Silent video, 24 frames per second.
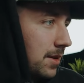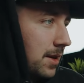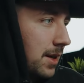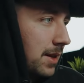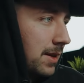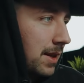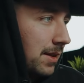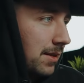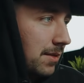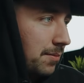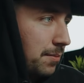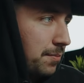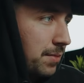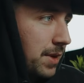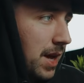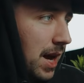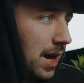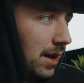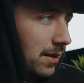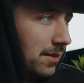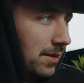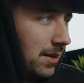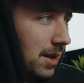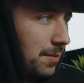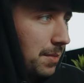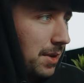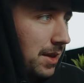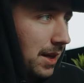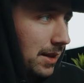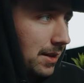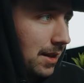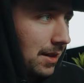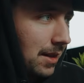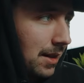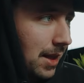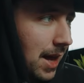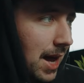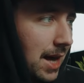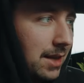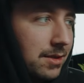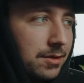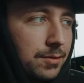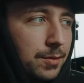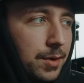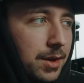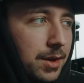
and that's, yeah, it's gonna be like the last